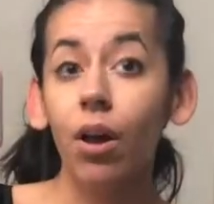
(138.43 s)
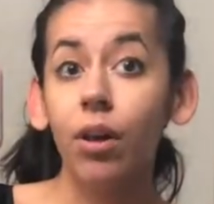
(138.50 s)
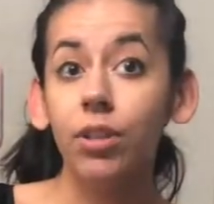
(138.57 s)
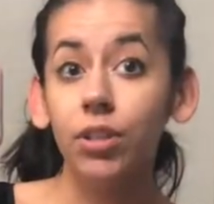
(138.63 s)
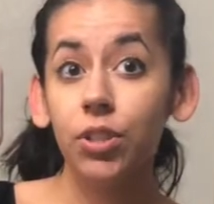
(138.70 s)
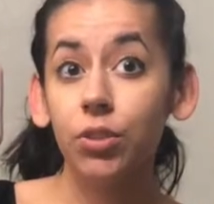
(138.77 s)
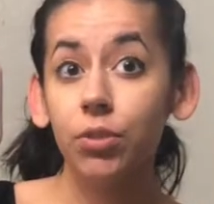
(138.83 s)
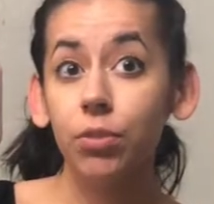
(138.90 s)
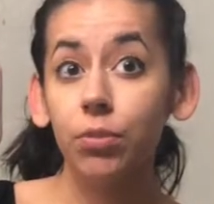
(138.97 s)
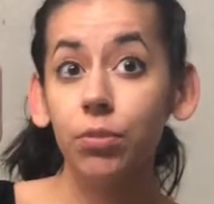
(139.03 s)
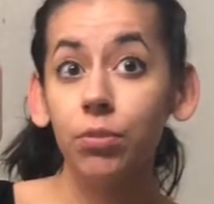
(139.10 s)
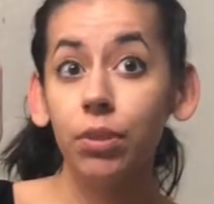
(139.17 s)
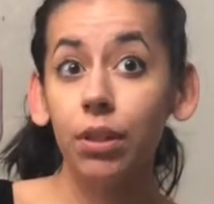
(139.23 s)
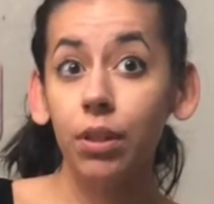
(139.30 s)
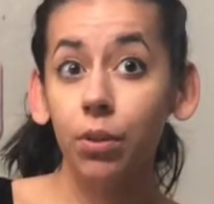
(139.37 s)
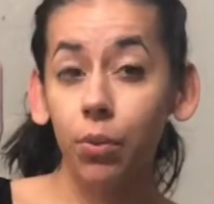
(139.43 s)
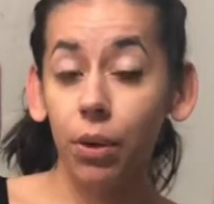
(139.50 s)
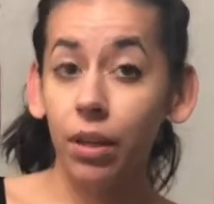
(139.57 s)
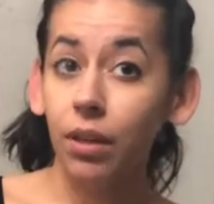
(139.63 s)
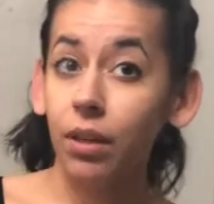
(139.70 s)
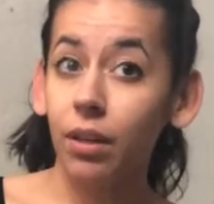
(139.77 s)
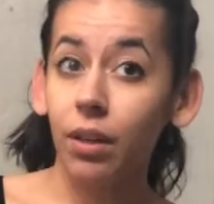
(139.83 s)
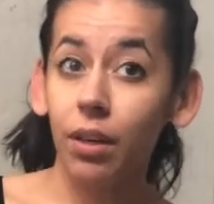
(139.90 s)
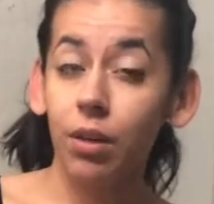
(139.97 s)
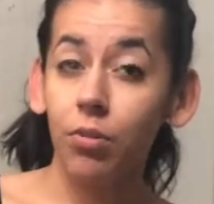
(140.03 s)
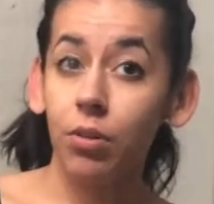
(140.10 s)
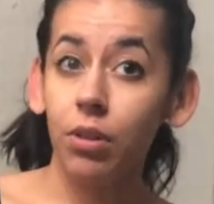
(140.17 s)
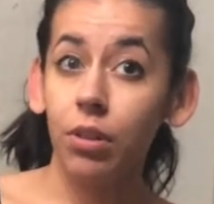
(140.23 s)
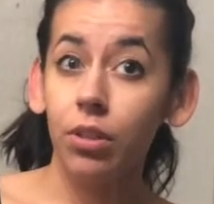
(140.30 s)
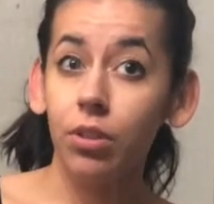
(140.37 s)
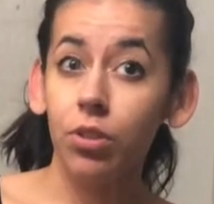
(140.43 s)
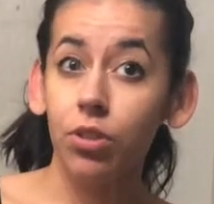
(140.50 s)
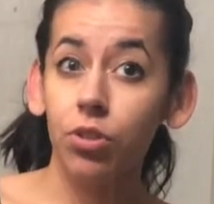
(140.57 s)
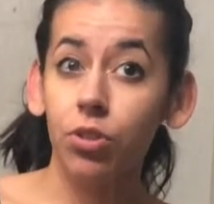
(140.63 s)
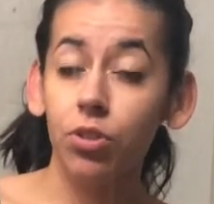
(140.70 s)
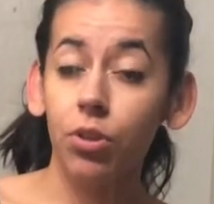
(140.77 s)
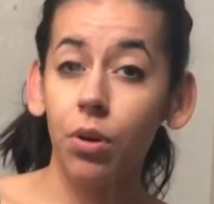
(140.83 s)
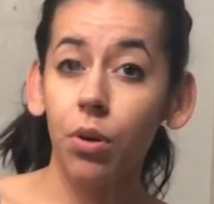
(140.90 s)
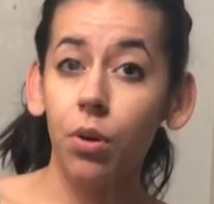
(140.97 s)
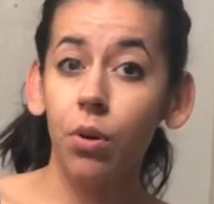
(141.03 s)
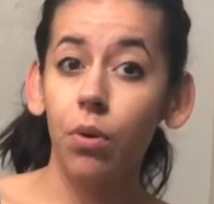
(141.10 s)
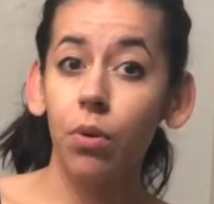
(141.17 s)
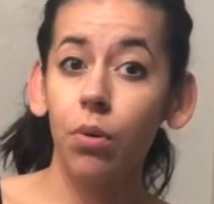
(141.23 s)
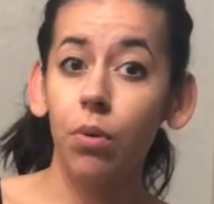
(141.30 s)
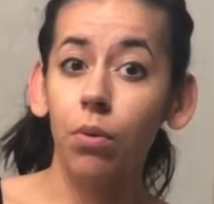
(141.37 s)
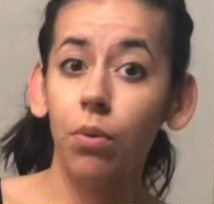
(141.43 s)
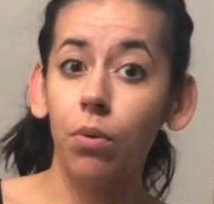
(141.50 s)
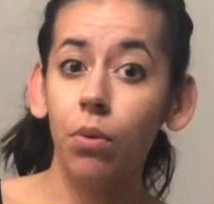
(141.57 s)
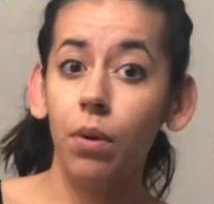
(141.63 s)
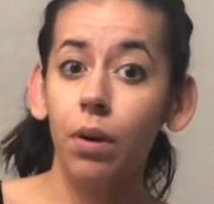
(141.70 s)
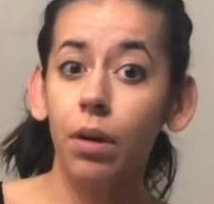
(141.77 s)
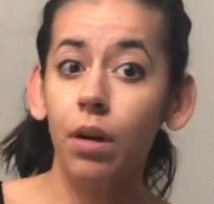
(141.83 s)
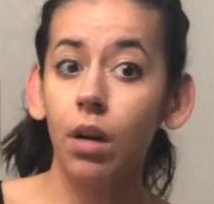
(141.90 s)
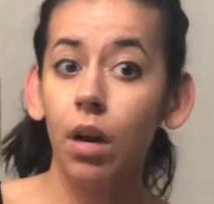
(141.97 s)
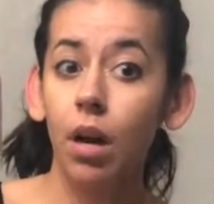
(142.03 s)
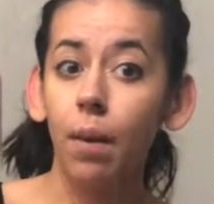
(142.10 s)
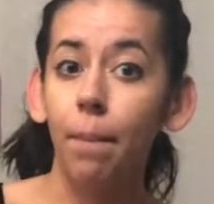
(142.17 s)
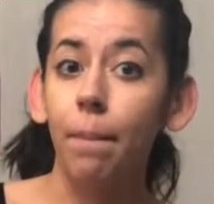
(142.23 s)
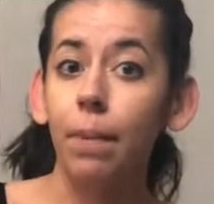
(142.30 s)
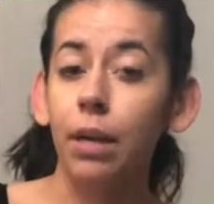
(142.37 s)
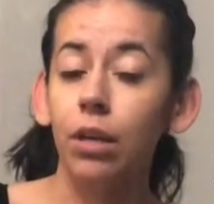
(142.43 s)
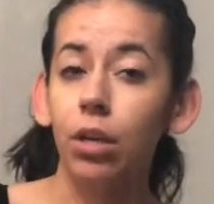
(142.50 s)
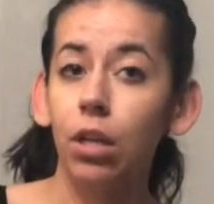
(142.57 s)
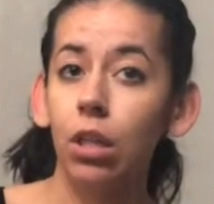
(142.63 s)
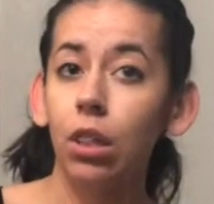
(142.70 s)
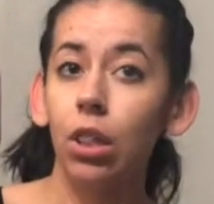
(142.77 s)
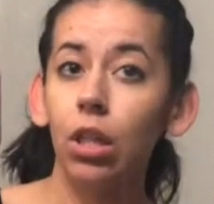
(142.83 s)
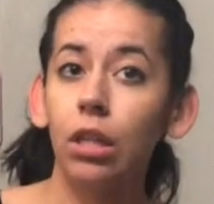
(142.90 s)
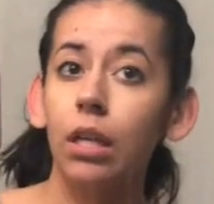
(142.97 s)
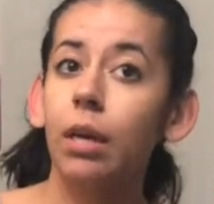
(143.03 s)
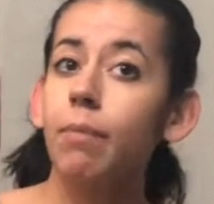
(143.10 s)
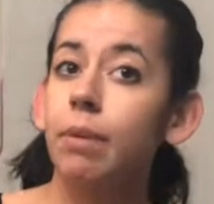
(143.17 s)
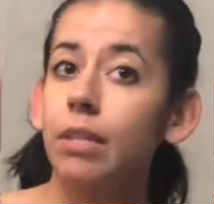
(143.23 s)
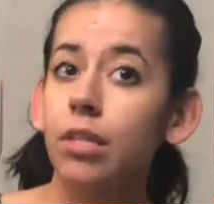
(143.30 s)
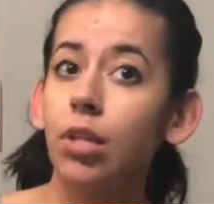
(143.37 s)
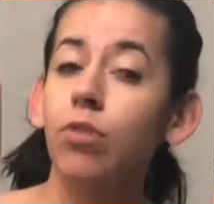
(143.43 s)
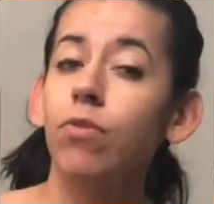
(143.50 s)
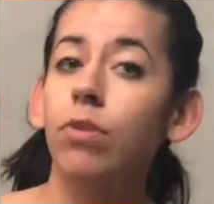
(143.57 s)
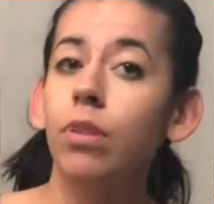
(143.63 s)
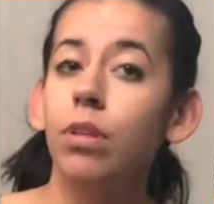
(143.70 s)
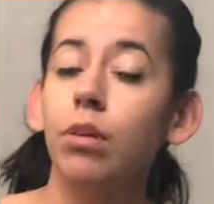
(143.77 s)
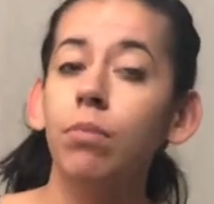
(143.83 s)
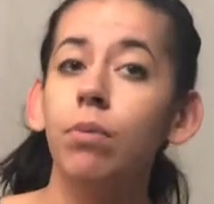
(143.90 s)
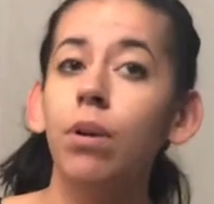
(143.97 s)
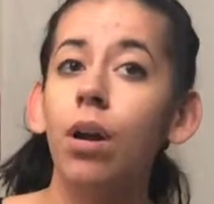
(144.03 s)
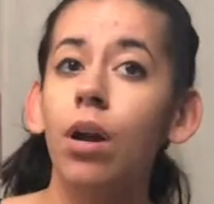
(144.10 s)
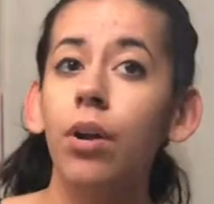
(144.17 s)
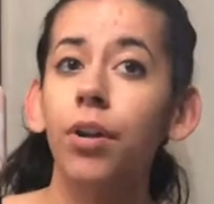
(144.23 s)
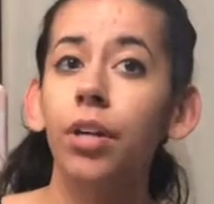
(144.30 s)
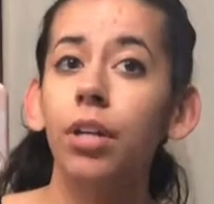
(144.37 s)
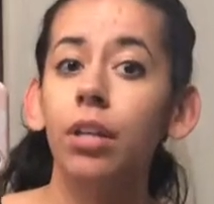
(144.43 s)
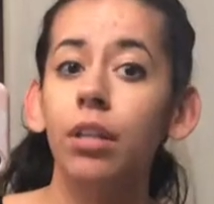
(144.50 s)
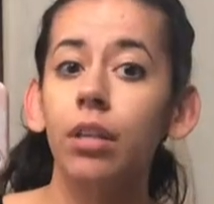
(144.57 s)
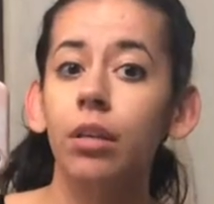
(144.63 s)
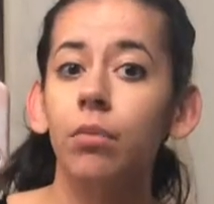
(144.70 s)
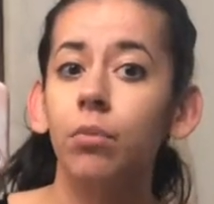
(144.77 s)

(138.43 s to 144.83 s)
Also, really quick, I wanted to show a better look at myself without a bra or anything.